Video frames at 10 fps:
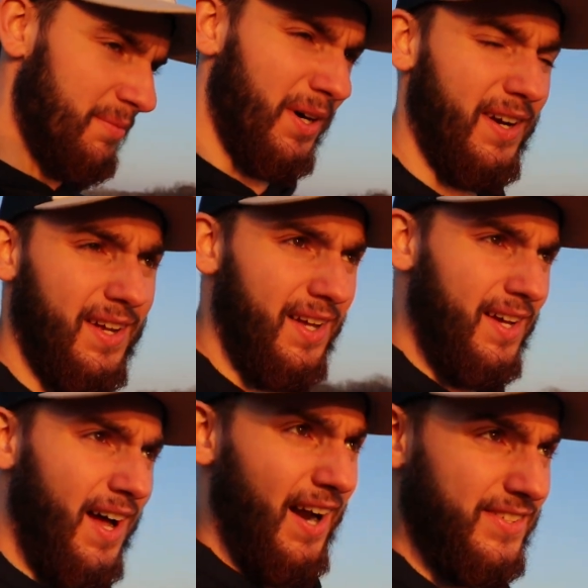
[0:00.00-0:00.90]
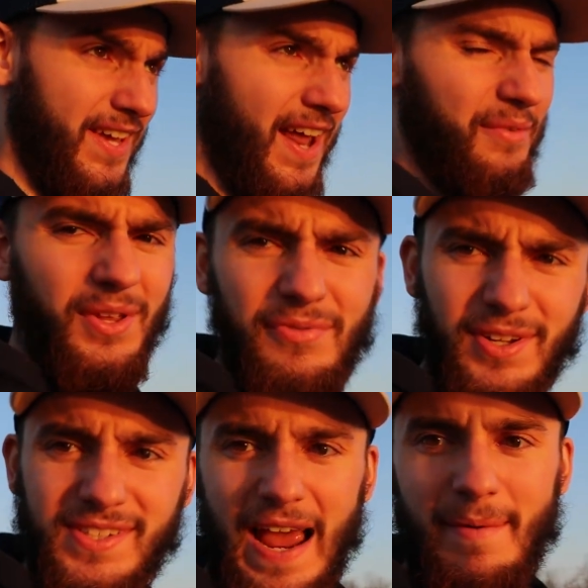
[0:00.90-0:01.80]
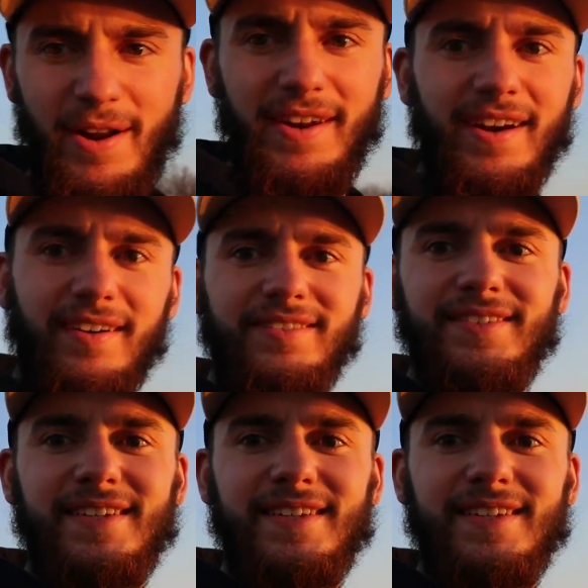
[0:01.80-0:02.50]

But honestly, had a really fun time out here.